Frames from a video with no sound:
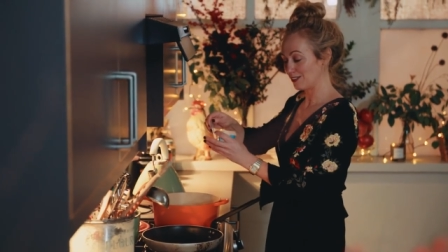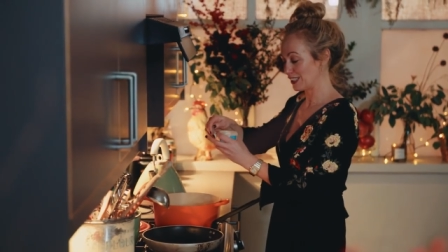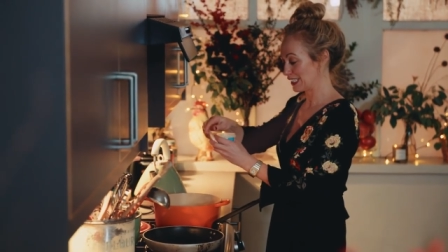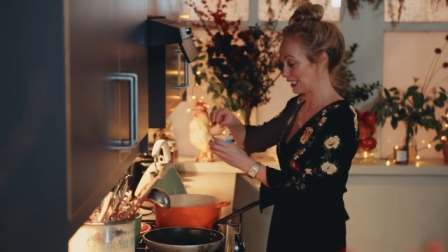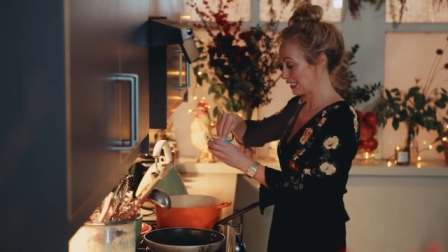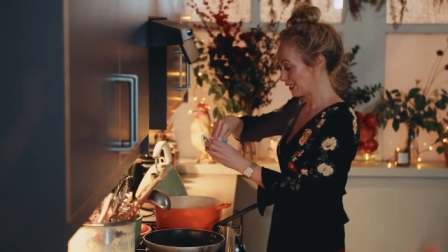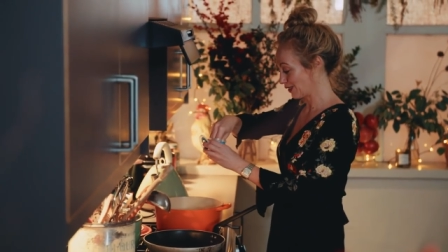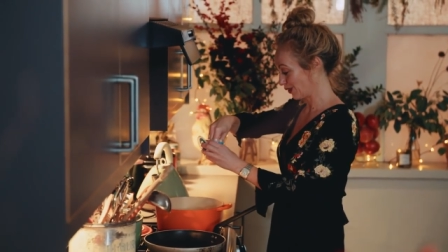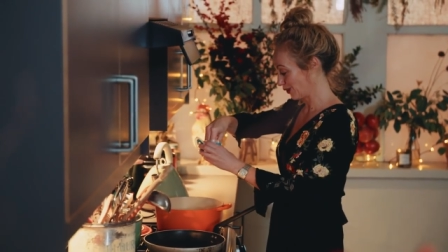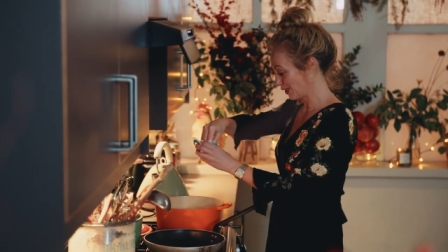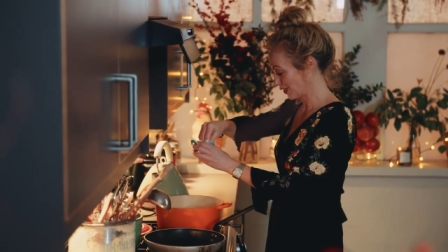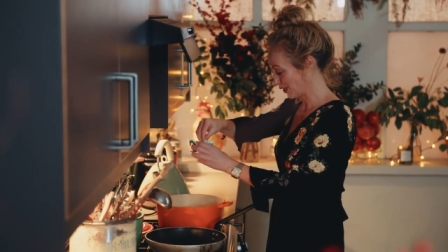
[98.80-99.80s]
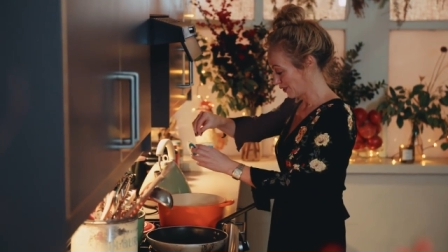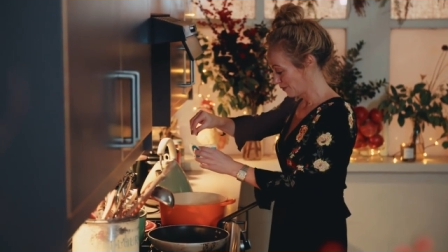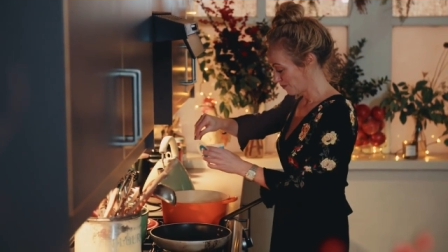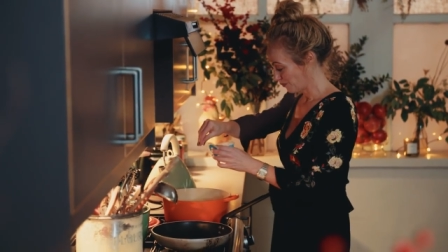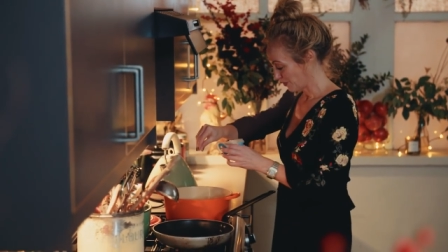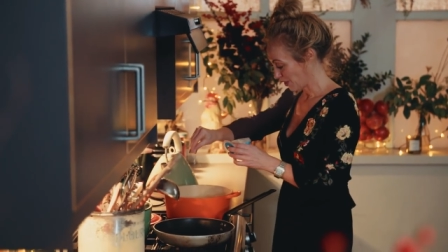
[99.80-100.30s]
of sea salt
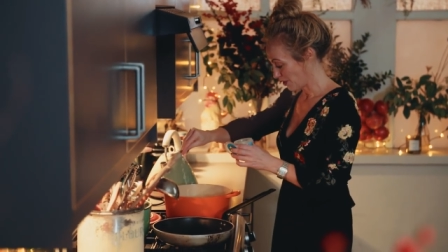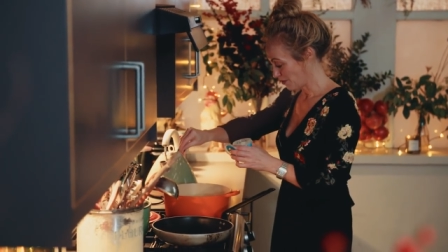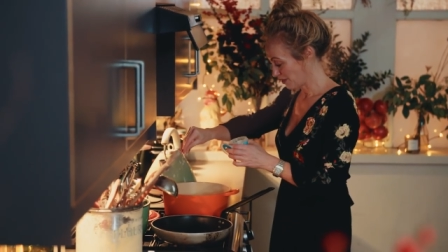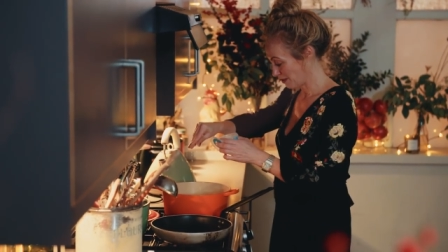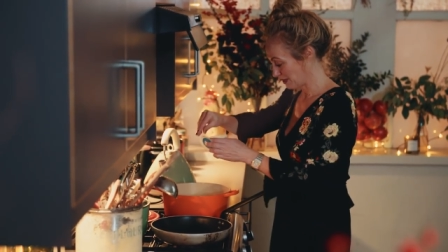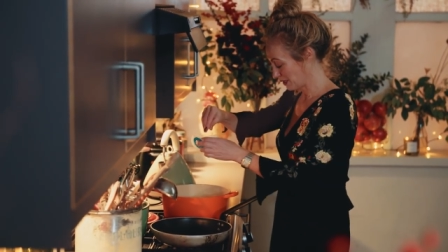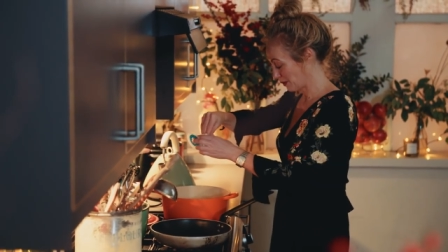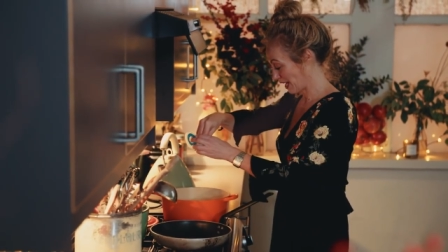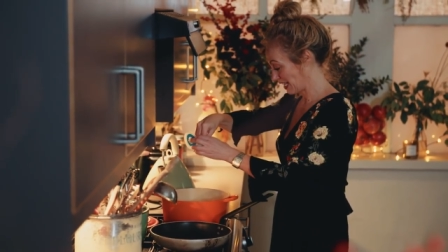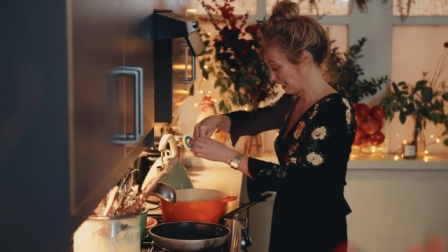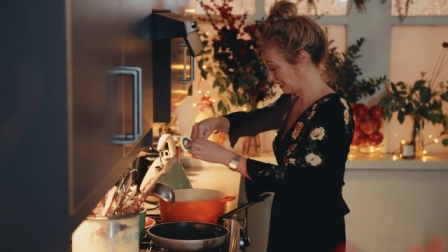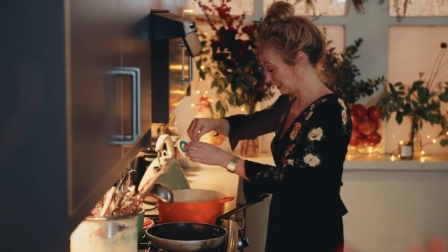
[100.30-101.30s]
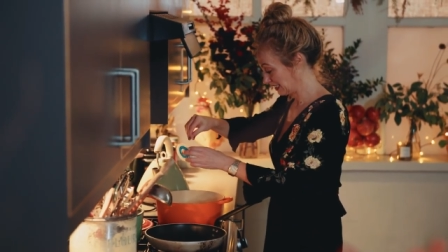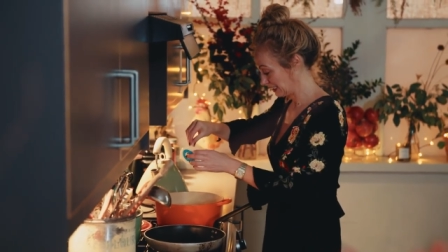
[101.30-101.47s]
over them as well